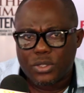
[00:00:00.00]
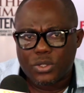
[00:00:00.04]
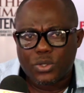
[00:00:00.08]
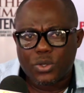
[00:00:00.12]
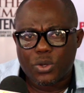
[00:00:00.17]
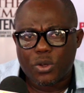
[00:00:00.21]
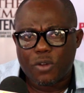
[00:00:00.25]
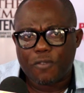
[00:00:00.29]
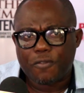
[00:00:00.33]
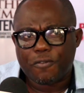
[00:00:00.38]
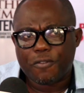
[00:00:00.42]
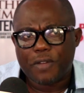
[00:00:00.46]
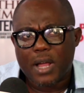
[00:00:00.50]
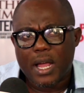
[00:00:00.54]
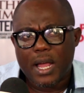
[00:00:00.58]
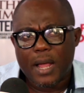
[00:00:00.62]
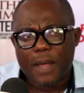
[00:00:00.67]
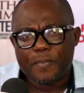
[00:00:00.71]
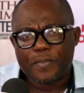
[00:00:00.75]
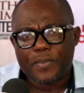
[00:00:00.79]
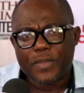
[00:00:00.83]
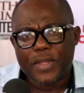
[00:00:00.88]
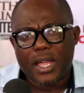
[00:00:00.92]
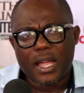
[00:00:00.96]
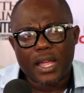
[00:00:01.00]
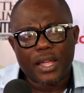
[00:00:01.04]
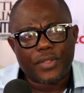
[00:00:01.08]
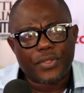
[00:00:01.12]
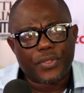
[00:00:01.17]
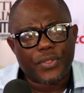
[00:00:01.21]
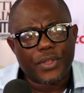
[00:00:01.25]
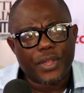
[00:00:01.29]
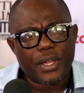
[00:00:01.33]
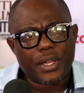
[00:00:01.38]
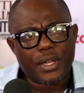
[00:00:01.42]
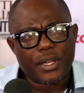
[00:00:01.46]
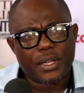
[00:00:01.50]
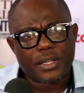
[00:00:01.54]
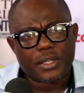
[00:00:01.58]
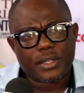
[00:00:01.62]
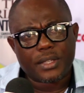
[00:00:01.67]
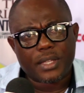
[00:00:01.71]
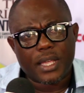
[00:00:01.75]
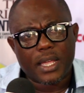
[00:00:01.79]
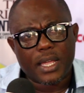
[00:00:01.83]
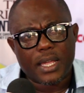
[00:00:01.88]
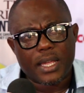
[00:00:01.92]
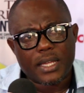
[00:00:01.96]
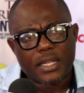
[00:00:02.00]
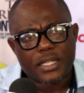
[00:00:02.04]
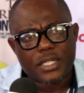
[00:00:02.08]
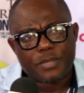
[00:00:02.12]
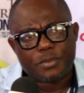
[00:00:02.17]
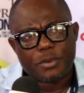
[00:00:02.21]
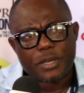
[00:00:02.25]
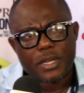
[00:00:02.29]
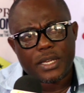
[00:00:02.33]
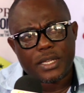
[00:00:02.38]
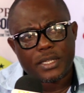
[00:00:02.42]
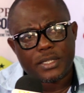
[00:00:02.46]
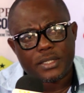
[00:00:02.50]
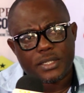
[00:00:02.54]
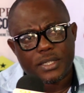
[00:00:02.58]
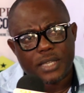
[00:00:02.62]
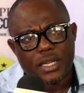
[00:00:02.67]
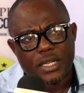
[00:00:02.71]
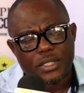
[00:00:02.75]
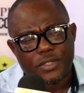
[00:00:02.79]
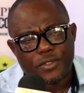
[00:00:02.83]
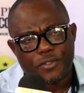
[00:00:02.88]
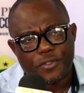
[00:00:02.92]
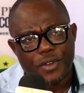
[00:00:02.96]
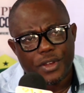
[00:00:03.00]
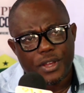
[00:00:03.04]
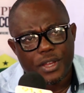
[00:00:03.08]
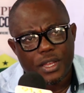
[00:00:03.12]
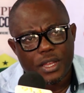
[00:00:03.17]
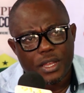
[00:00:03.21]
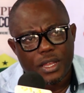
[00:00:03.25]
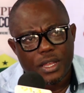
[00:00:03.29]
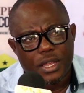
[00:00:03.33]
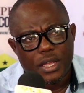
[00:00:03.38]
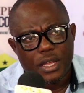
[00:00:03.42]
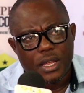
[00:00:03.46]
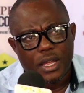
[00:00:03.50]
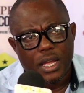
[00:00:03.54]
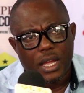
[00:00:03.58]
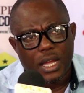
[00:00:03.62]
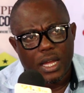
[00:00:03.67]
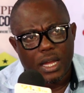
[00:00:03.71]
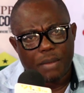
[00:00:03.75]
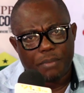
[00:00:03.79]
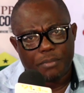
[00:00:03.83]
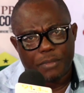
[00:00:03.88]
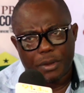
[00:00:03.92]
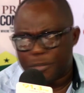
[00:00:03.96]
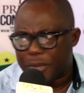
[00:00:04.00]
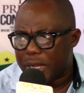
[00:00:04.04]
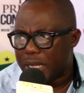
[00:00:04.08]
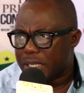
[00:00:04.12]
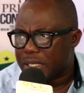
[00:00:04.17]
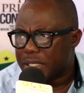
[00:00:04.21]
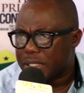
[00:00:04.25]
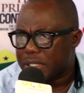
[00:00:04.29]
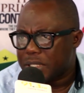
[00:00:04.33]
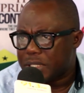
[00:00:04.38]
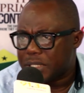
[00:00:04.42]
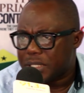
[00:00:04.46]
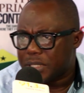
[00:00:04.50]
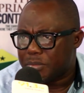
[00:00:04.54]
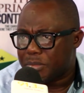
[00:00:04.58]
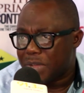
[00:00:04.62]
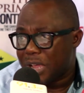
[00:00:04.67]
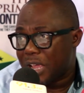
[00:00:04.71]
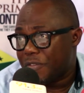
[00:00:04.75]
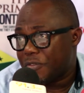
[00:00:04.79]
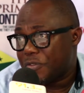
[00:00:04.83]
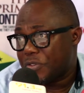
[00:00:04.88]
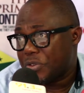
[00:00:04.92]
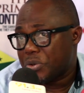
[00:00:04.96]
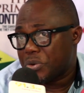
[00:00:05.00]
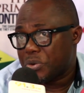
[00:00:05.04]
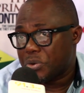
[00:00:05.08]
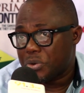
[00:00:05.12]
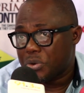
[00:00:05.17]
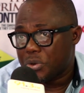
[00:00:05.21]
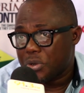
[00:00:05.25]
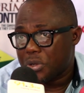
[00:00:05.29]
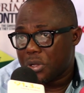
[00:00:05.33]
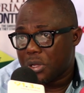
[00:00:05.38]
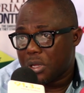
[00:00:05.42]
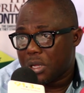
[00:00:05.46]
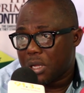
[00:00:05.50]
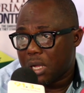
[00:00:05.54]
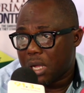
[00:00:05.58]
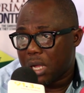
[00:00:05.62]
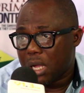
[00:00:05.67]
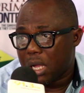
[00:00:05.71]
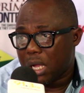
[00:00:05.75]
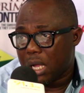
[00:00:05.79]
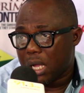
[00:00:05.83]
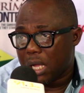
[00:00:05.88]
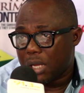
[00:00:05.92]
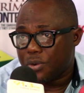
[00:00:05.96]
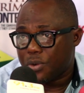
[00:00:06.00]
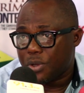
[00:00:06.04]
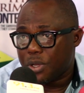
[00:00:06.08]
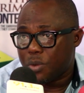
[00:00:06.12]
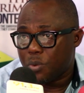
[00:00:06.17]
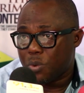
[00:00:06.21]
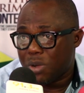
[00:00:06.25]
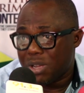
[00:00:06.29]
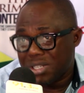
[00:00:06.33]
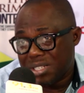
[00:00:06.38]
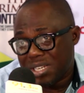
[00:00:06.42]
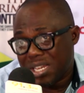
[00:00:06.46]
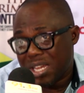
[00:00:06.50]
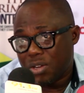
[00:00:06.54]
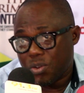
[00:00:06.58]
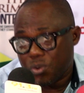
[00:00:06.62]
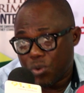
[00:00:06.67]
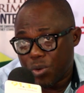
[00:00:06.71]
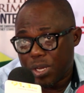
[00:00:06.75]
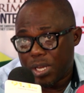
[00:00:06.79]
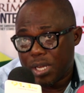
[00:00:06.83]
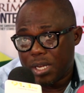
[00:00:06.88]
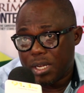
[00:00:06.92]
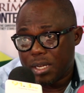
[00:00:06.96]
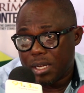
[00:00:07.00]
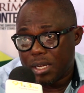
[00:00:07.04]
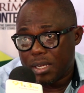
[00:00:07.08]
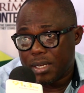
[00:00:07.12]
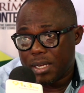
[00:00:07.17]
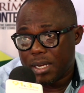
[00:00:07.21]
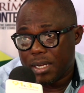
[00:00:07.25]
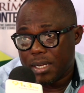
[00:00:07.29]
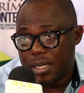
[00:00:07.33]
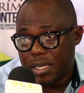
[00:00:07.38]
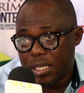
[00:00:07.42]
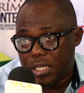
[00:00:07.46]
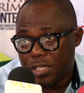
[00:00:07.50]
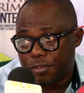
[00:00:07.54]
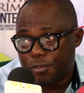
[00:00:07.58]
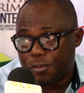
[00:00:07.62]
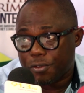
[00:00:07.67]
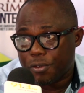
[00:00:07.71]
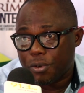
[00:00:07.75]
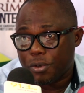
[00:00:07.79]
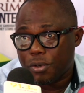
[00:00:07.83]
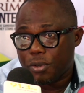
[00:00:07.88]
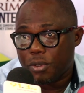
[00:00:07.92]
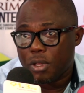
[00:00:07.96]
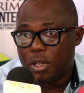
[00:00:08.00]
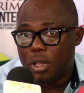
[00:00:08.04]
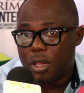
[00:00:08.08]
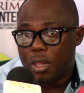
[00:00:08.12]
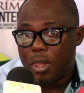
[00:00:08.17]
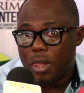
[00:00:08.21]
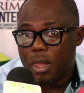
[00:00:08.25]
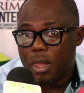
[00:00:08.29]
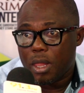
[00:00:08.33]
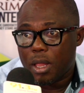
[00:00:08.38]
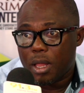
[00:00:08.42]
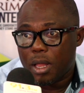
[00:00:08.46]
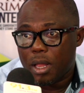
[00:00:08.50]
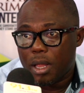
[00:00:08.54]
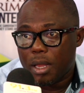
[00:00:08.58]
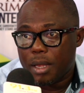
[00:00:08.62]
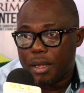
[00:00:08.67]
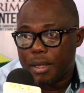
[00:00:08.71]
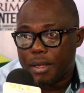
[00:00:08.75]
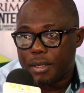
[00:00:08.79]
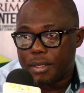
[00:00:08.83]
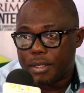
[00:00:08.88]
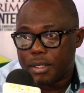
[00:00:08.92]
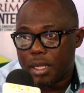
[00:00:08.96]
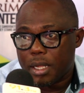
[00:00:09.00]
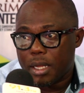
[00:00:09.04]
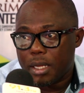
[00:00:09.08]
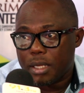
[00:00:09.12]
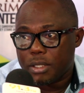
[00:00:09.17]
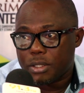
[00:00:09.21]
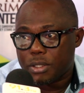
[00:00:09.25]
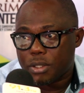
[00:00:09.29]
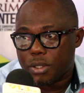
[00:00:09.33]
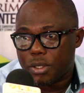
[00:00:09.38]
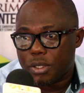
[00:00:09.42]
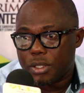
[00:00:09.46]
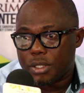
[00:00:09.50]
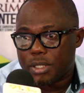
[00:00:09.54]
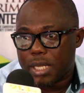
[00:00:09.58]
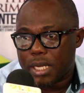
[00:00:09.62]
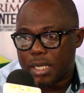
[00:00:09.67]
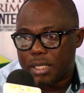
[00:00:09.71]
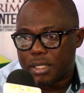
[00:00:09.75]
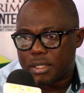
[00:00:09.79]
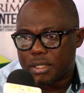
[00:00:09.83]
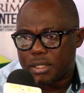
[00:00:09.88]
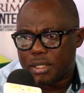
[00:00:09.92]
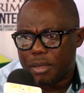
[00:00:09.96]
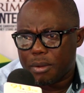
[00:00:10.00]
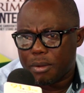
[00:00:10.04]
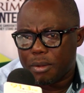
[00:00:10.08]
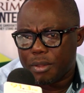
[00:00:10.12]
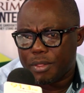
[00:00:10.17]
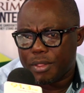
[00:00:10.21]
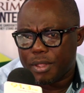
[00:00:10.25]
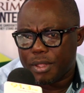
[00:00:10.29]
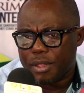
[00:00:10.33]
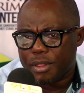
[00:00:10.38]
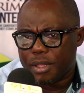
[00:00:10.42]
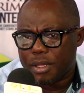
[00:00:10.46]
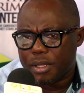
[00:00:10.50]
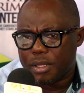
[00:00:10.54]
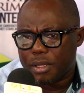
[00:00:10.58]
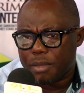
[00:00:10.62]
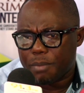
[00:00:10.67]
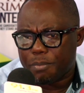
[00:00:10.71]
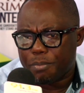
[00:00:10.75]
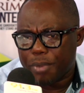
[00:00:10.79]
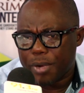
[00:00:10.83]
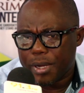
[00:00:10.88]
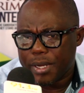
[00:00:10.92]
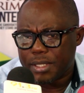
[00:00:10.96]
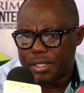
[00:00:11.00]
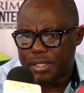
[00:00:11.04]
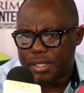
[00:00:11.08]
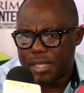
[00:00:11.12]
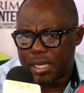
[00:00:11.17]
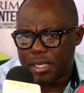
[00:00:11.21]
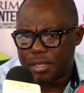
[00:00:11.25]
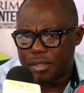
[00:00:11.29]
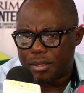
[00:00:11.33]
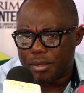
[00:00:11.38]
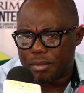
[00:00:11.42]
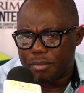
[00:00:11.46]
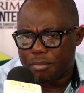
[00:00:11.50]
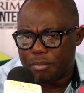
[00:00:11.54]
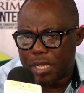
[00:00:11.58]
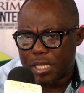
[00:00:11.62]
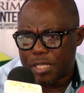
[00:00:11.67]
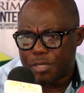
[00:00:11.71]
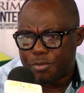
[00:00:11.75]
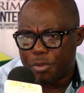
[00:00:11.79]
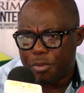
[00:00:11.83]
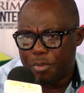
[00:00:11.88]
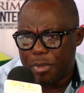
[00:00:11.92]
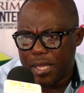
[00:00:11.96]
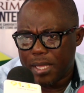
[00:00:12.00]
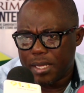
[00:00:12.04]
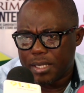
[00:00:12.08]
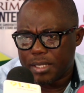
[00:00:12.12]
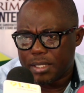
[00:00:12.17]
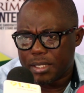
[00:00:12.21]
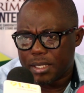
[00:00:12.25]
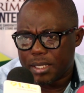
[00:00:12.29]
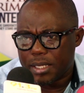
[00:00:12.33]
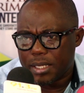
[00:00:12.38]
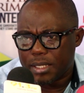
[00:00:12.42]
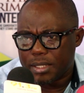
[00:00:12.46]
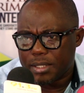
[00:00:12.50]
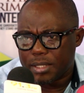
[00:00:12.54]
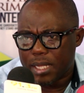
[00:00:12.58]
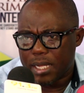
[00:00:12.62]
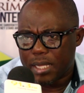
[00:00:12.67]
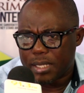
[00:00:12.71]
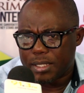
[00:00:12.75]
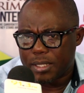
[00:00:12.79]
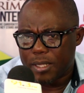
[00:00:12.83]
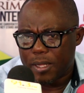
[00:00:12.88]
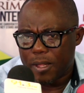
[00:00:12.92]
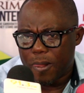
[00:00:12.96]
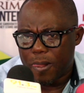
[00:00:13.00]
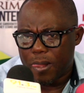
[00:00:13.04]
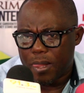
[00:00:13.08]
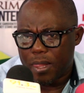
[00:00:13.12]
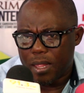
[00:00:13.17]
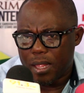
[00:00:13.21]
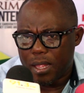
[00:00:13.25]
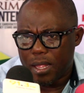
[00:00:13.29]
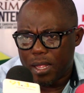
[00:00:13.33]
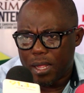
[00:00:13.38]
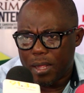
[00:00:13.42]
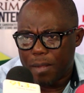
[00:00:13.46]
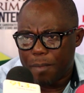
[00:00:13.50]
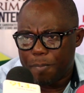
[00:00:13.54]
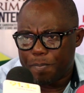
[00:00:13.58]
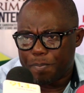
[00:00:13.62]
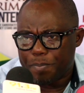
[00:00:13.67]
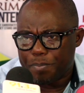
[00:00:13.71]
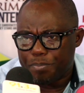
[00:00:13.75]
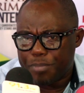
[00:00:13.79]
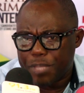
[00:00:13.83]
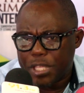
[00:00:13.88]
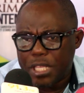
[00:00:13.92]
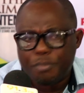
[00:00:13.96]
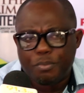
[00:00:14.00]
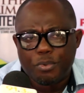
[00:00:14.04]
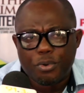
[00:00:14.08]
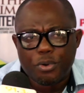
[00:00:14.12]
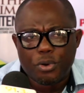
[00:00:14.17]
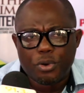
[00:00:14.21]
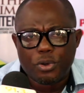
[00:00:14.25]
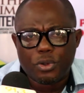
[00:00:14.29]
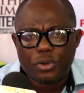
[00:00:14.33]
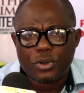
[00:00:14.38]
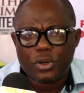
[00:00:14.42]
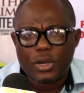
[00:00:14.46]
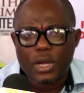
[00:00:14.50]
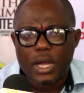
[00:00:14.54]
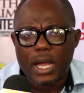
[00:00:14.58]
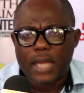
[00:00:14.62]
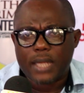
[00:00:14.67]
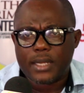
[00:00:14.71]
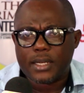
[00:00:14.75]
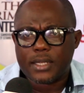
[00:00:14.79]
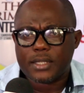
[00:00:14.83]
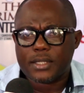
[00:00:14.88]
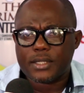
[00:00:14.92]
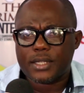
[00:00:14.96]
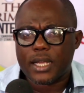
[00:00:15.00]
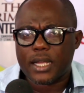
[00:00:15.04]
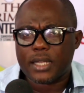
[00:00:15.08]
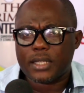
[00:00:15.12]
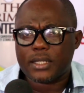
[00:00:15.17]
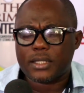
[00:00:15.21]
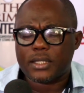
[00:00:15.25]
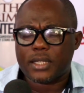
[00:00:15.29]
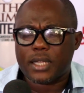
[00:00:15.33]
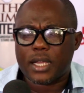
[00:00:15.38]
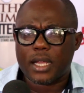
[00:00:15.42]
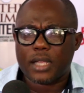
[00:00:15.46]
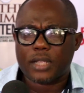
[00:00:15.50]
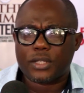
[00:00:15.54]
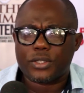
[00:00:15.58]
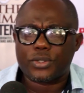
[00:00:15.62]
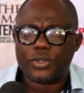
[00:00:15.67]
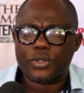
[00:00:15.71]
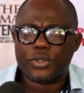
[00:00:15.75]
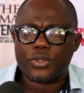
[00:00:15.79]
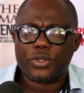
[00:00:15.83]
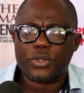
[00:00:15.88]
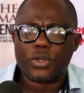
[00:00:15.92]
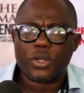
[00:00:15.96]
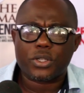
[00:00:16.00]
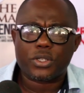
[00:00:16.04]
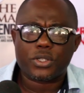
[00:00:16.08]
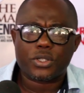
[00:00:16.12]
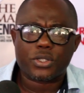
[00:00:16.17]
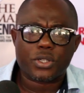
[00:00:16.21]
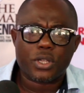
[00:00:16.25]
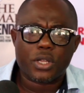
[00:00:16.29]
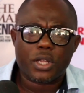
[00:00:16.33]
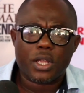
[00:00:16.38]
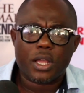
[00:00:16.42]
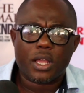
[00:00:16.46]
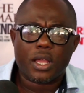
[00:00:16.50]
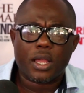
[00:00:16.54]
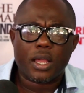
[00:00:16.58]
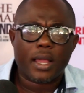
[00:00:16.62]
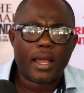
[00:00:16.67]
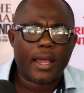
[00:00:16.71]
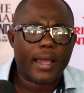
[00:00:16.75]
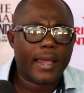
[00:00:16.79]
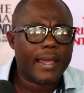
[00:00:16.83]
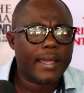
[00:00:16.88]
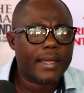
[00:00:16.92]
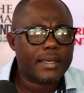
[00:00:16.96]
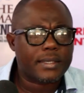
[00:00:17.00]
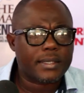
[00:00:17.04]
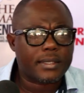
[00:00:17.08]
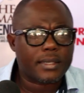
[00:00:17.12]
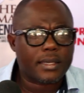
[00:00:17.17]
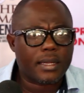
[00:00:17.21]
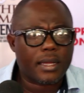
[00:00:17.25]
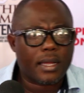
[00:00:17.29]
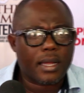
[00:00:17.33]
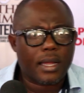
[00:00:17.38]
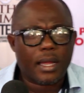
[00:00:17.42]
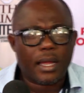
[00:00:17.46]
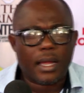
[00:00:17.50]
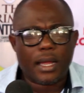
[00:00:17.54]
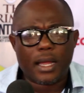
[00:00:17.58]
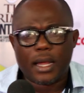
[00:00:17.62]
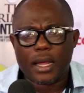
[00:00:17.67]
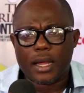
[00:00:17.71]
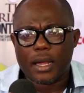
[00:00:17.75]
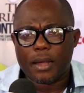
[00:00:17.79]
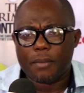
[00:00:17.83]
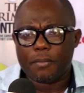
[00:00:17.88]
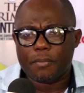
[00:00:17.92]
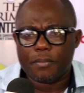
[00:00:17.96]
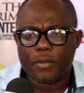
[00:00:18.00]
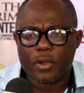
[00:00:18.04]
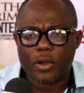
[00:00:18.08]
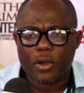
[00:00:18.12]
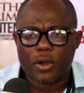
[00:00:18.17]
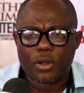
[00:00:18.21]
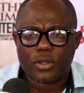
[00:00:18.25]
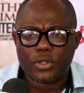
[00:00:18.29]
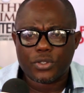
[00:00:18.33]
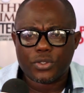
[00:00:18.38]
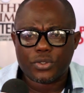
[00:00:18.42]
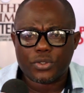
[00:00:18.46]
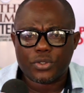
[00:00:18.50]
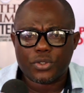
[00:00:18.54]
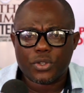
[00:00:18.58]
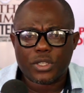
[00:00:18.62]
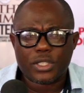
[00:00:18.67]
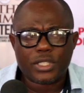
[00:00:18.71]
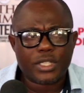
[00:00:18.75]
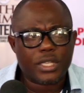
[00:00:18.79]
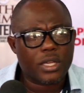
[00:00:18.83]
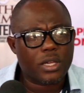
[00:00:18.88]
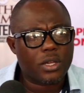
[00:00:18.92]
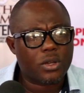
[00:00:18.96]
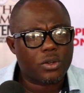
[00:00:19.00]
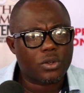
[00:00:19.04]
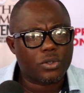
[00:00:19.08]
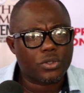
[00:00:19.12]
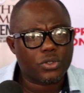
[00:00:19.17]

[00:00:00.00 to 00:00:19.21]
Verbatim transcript: So far, I think that it's been incident free. Um, the parties, in my view, uh, are doing well. They are doing the needful and, and all that. The, the, the point that must be made is that um, people at this juncture should not hide um, or should not take